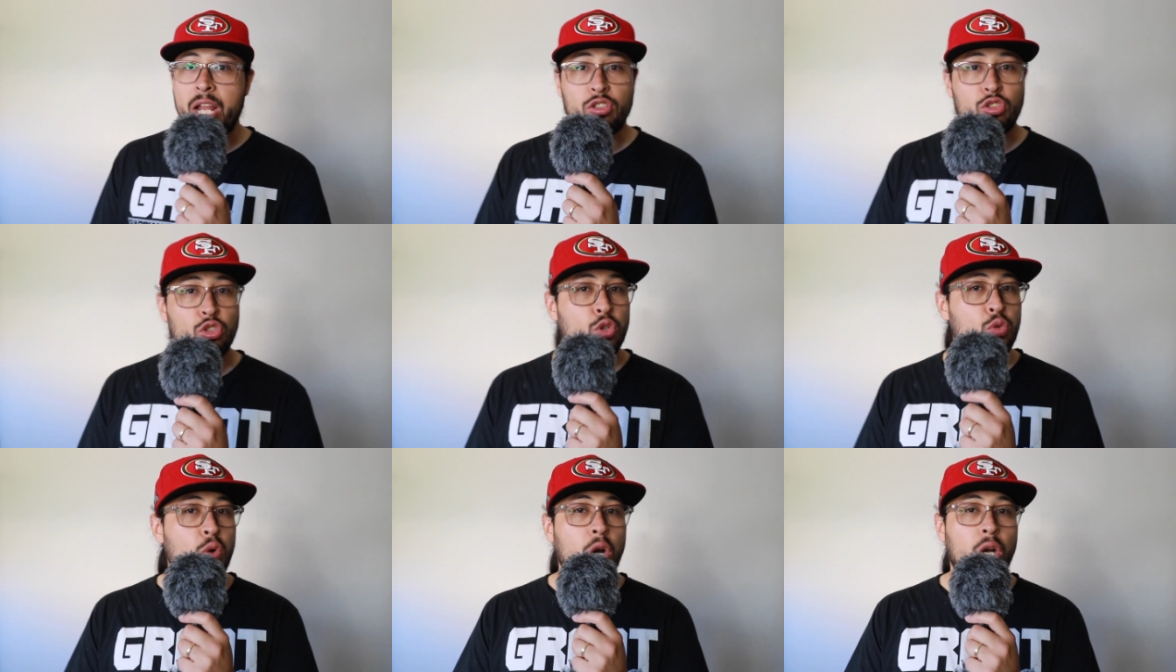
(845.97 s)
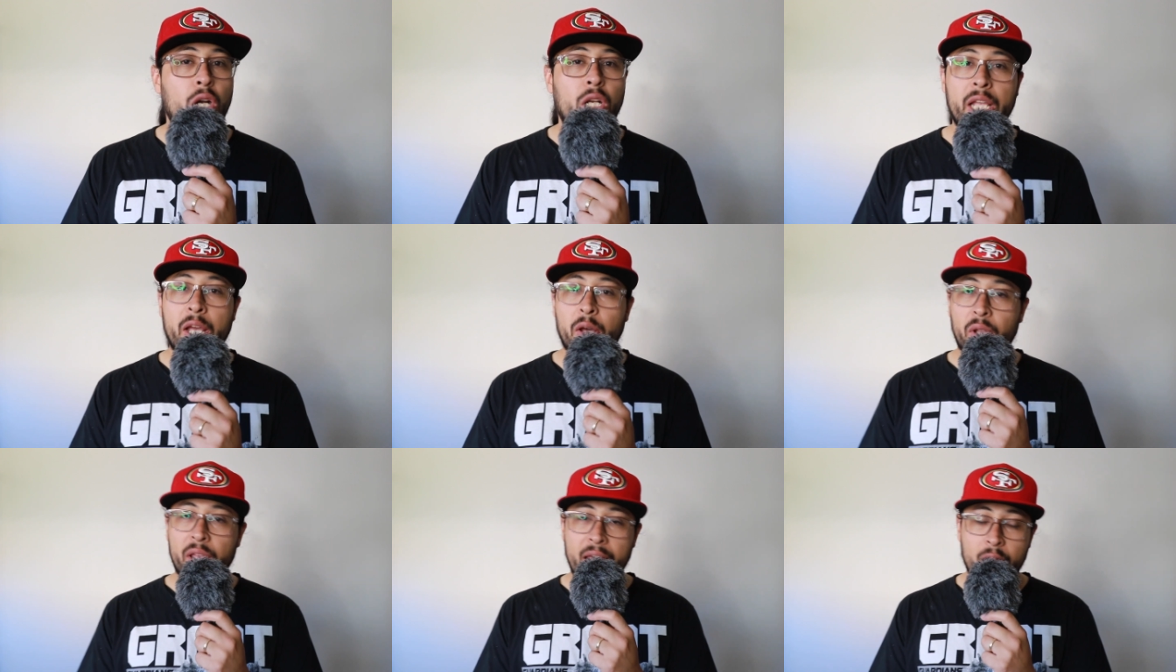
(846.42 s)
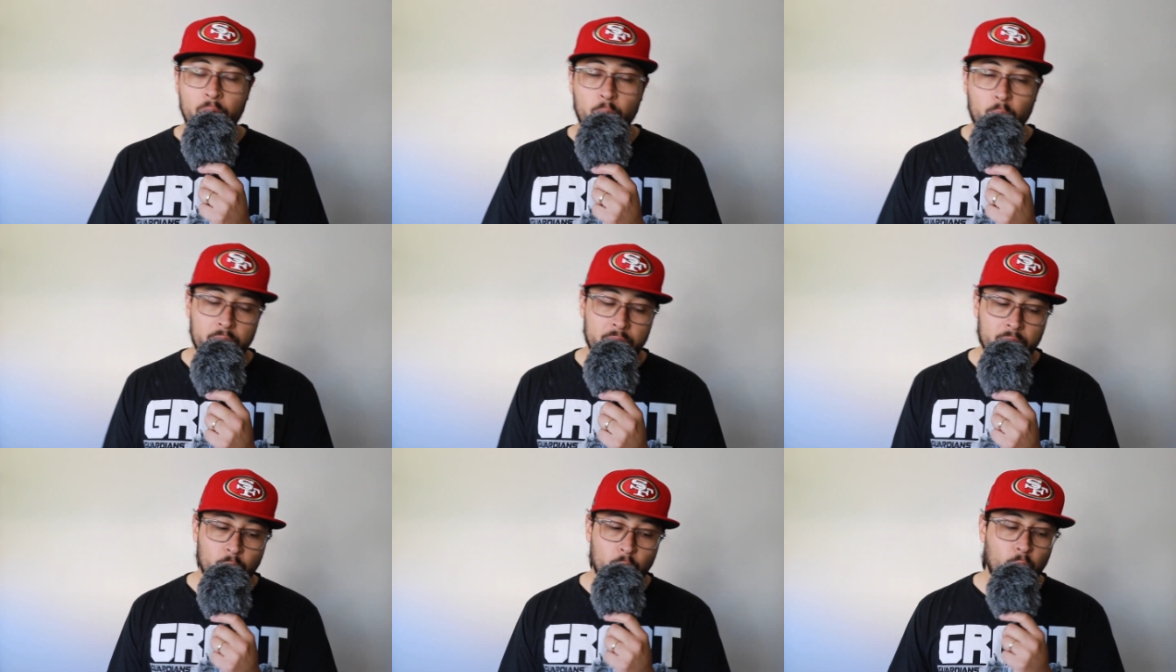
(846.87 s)
It's too early. I only had
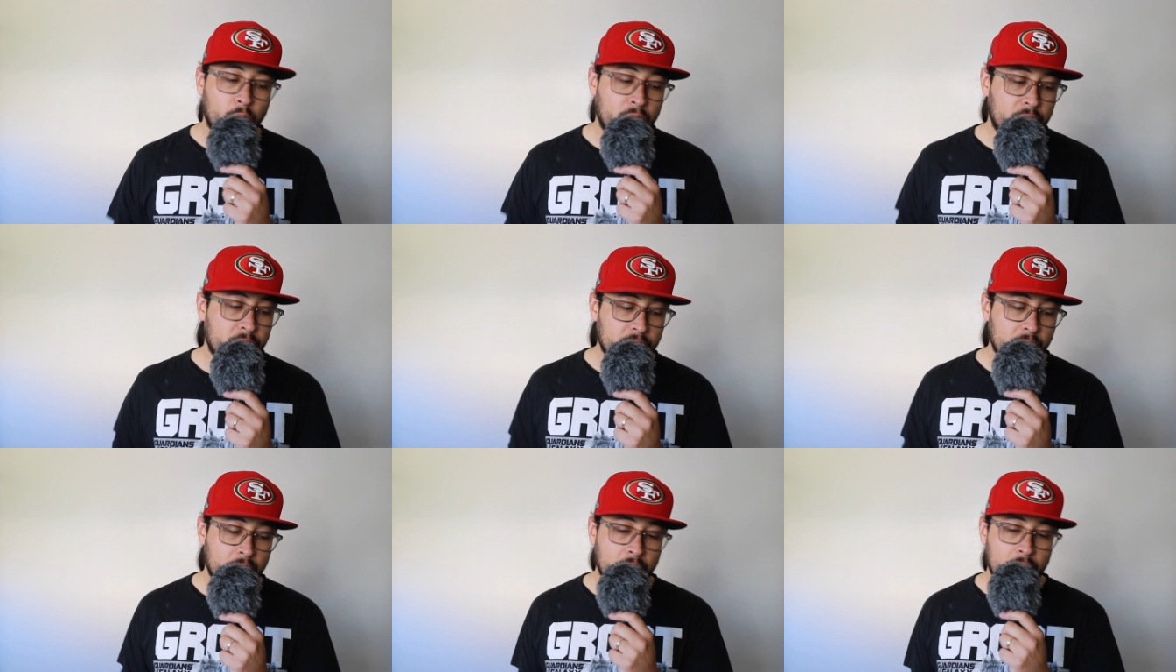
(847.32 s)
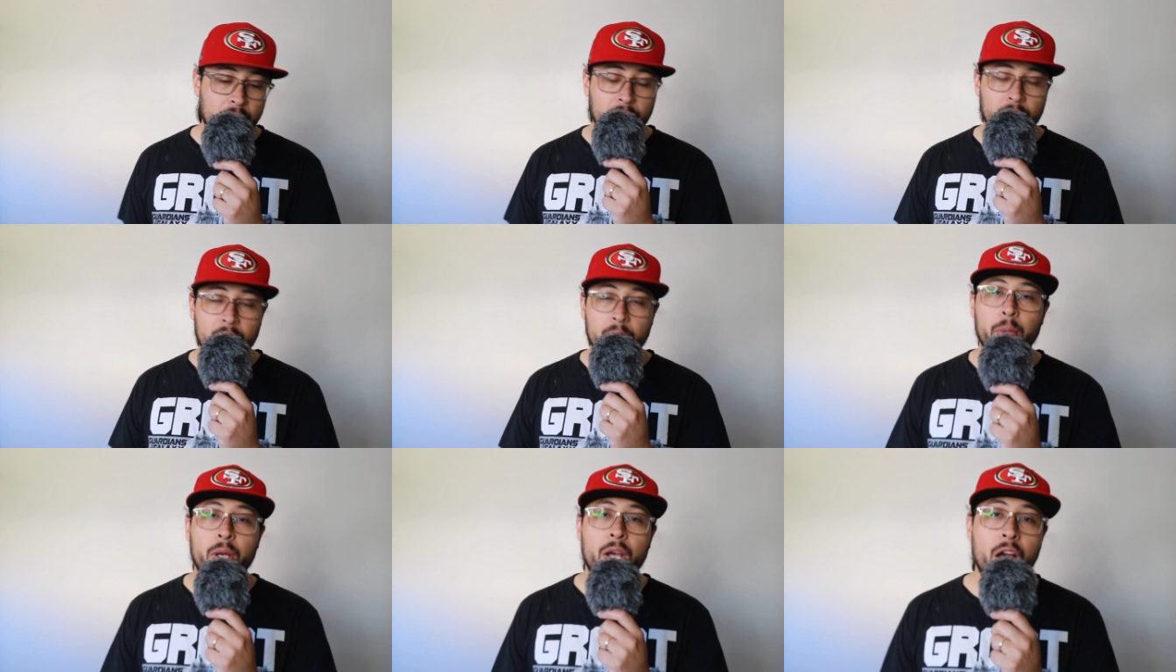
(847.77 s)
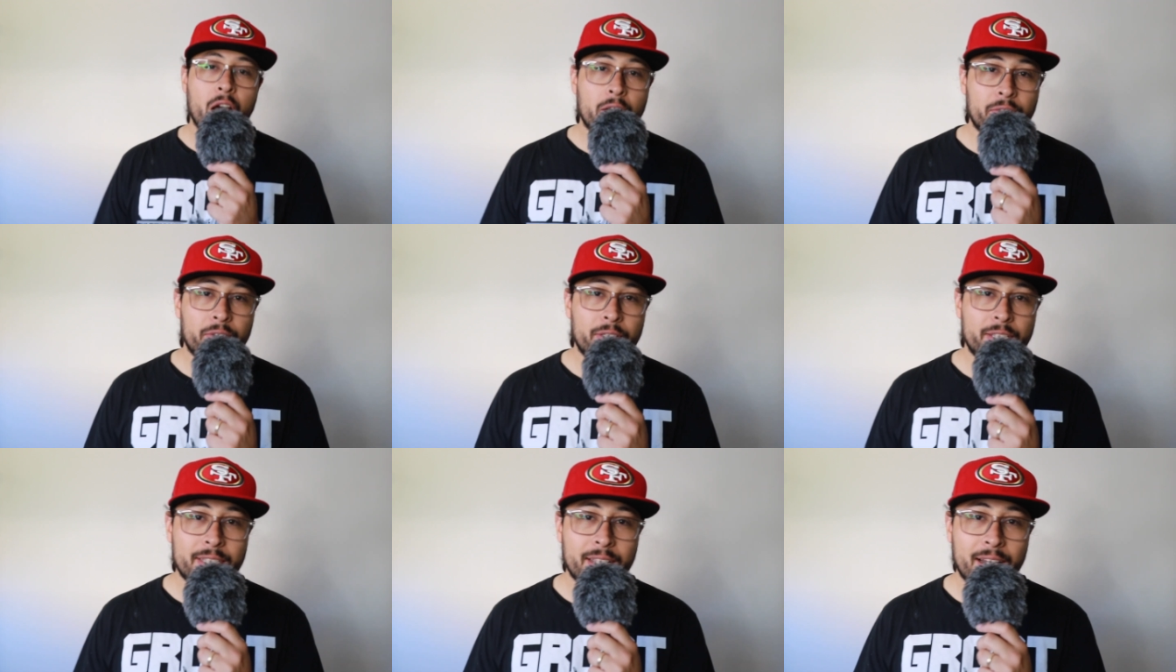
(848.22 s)
one cup of
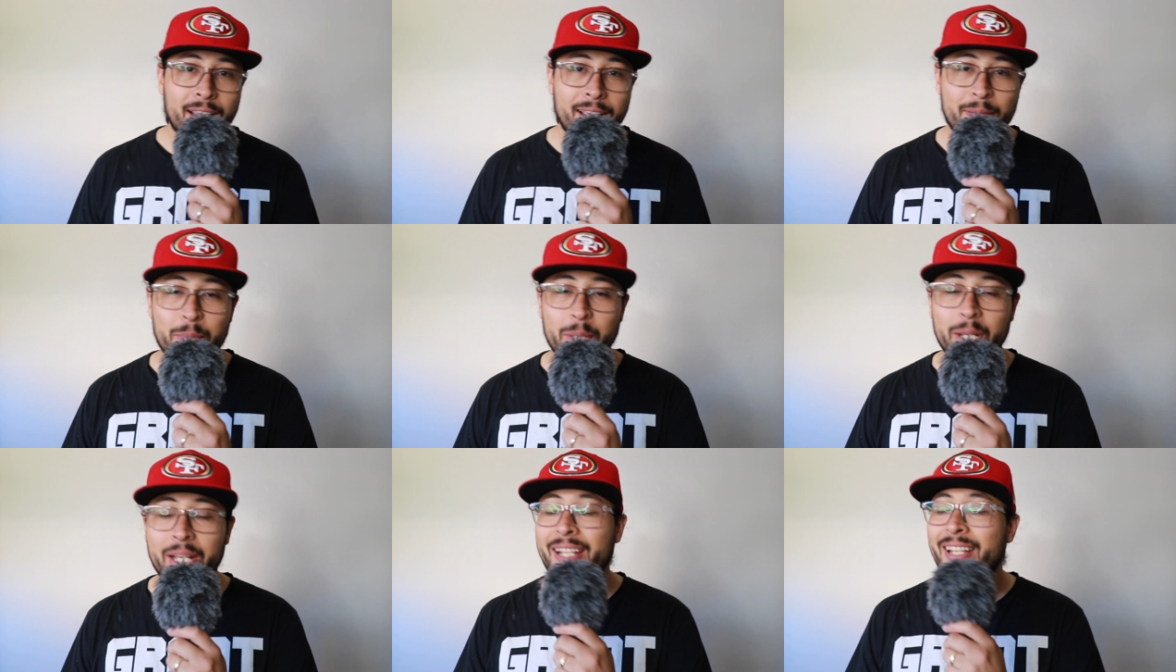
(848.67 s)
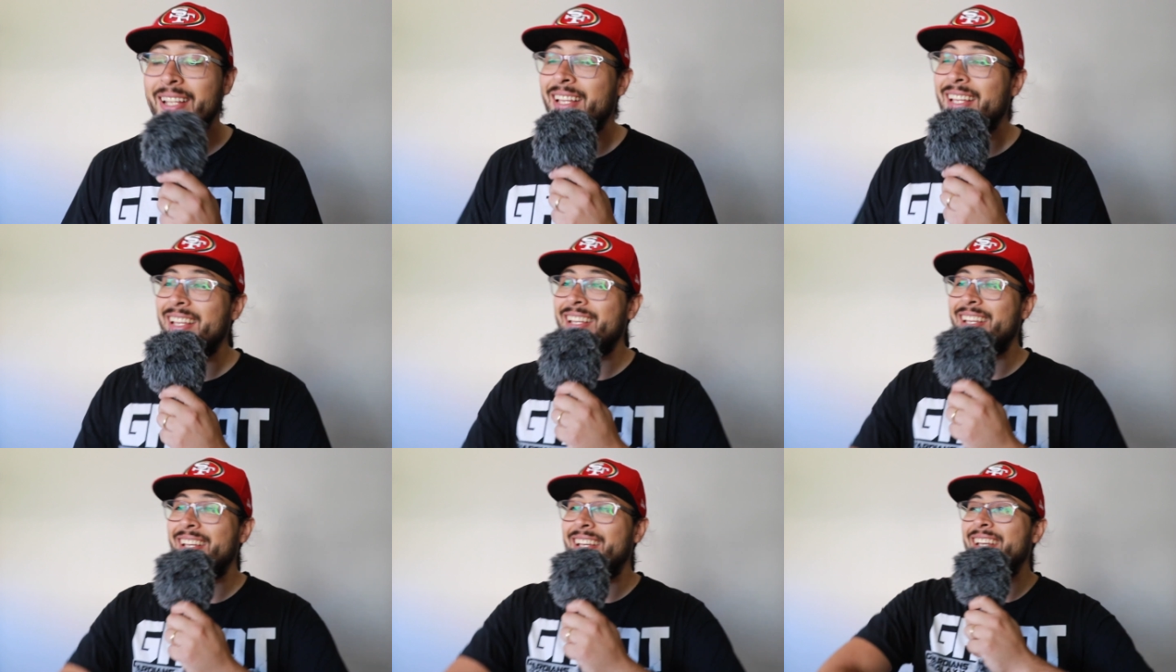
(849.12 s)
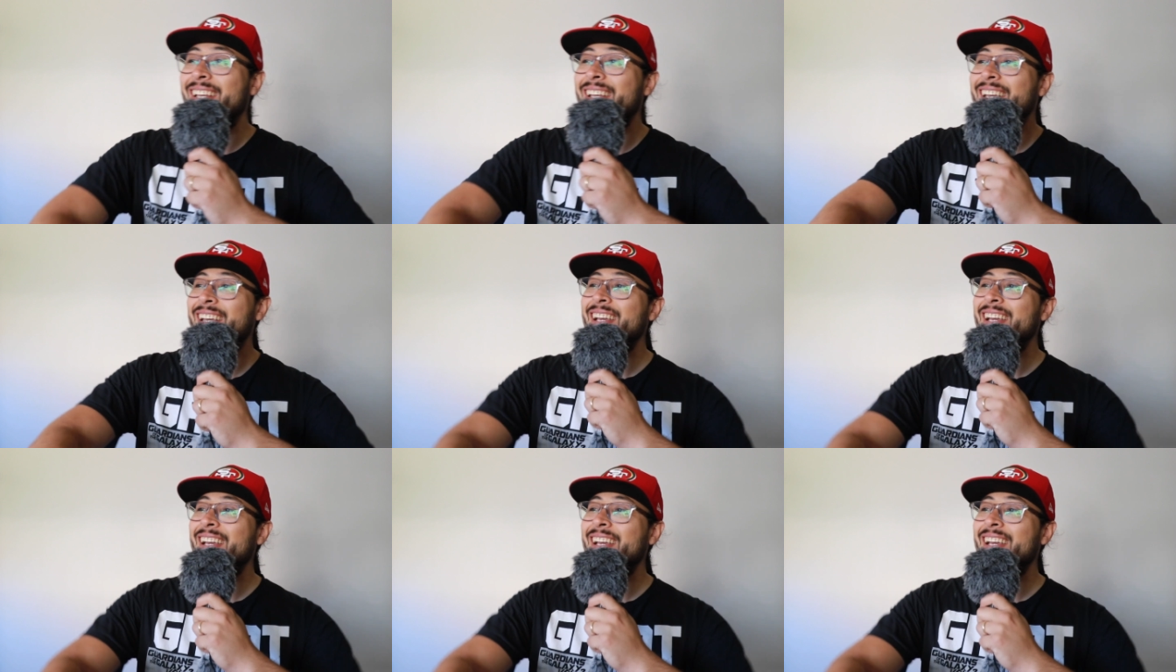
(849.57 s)
coffee today, but